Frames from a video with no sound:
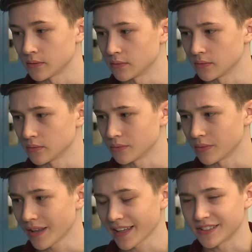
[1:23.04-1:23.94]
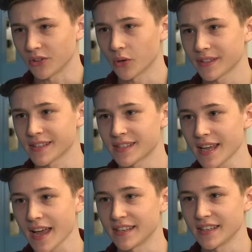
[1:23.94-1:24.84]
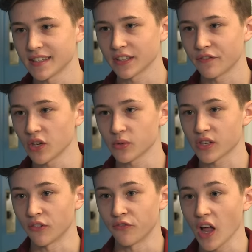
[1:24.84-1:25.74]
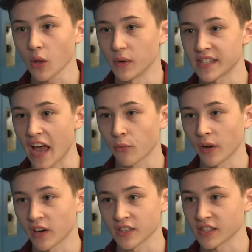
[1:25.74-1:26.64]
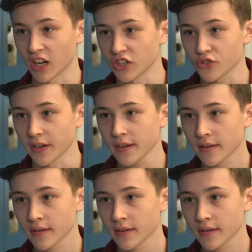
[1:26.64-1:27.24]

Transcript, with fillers: fun. Well, I don't know what to say. I didn't think the video was gonna follow us halfway across the country.